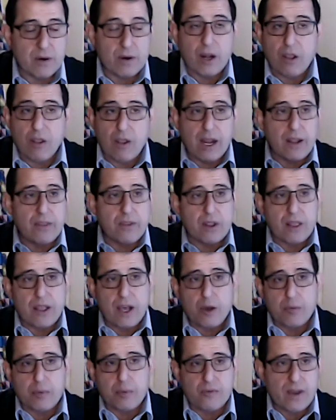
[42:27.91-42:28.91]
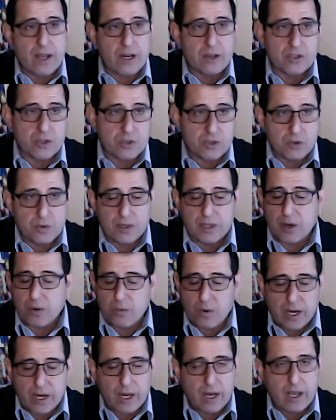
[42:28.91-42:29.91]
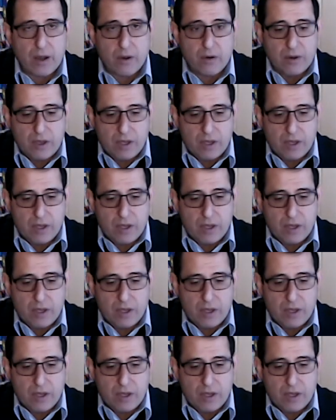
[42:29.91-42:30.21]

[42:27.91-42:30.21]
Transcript: And a lot of the cloud providers are doing that right now.